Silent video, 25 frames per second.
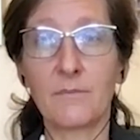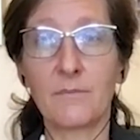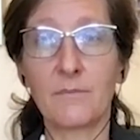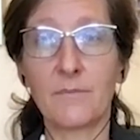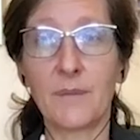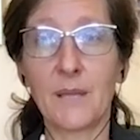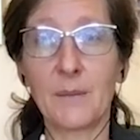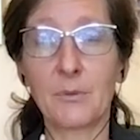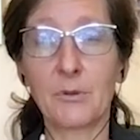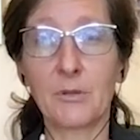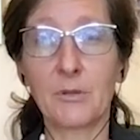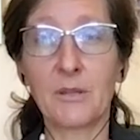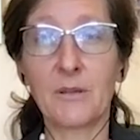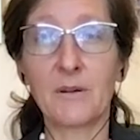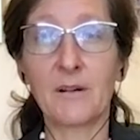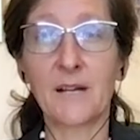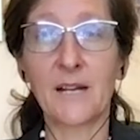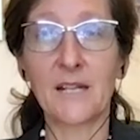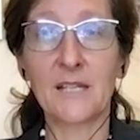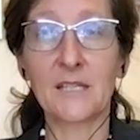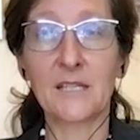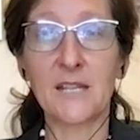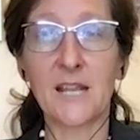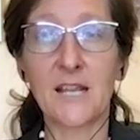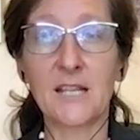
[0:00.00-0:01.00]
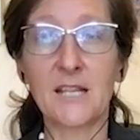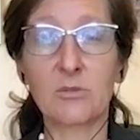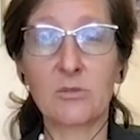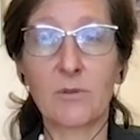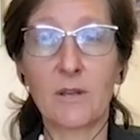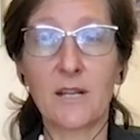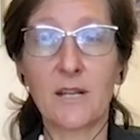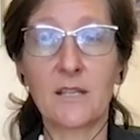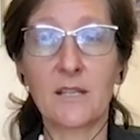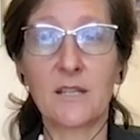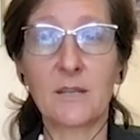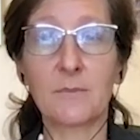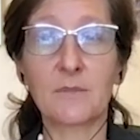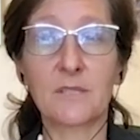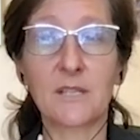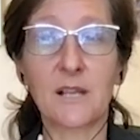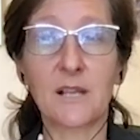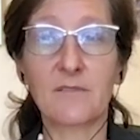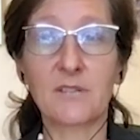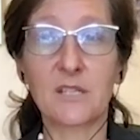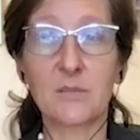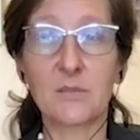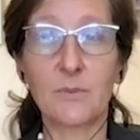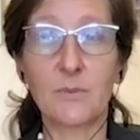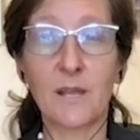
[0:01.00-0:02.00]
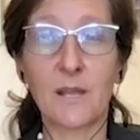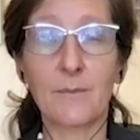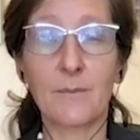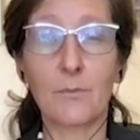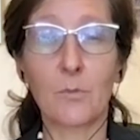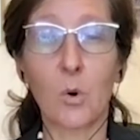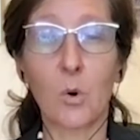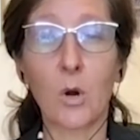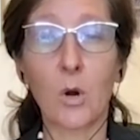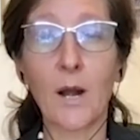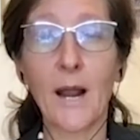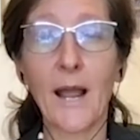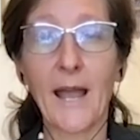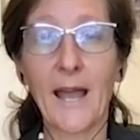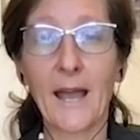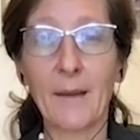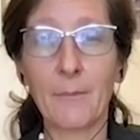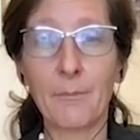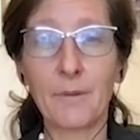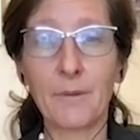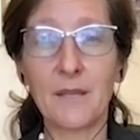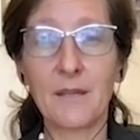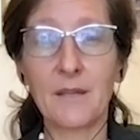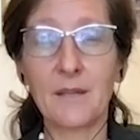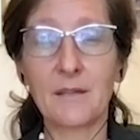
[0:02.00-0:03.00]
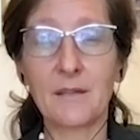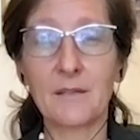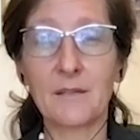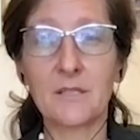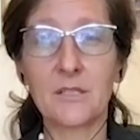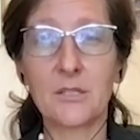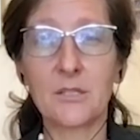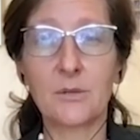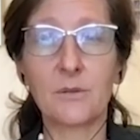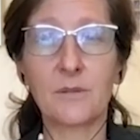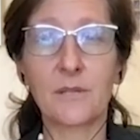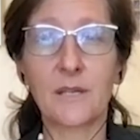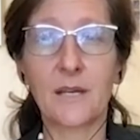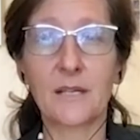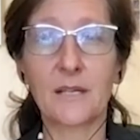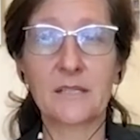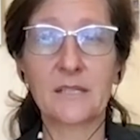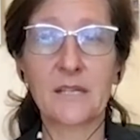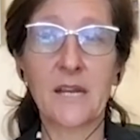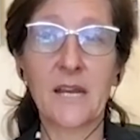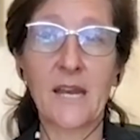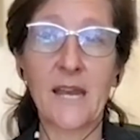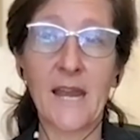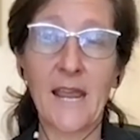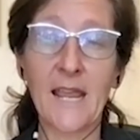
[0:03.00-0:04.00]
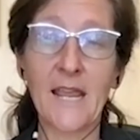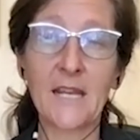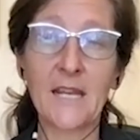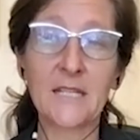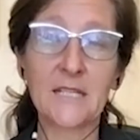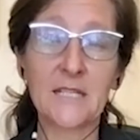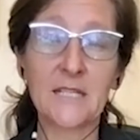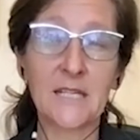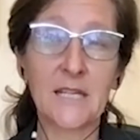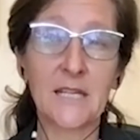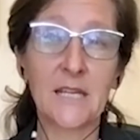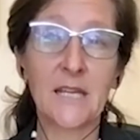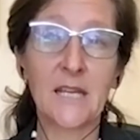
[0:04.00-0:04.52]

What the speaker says: people in the United States rated themselves as being more happy in 2008